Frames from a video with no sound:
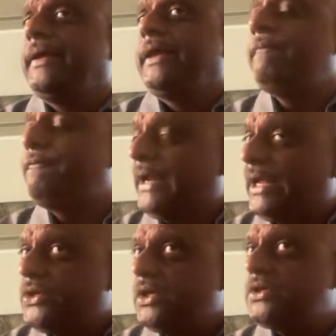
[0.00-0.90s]
Hip
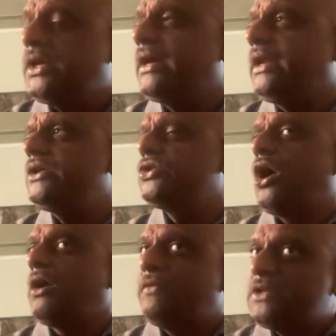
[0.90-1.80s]
fractures decrease,
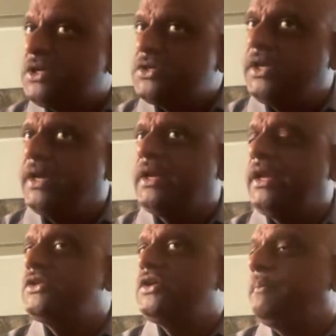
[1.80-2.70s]
hot flushes
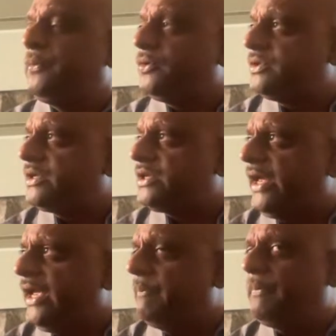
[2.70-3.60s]
decrease, improves the
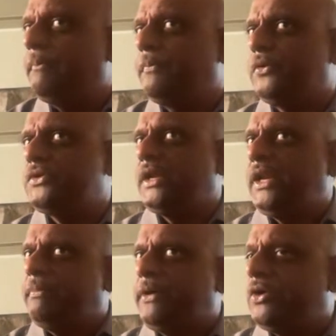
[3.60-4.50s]
sleep, improves the
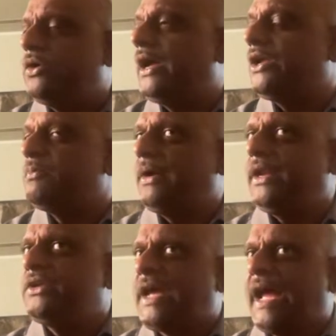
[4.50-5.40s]
libido, husband
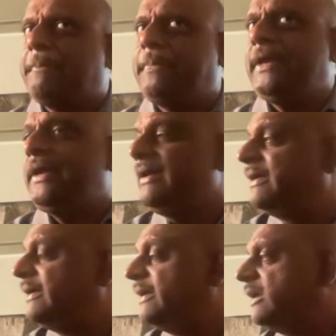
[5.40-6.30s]
is happy
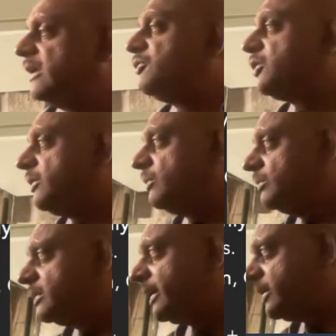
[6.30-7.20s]
if you give
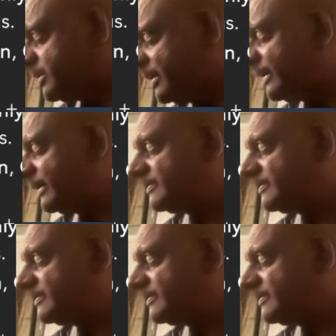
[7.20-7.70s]
HRT.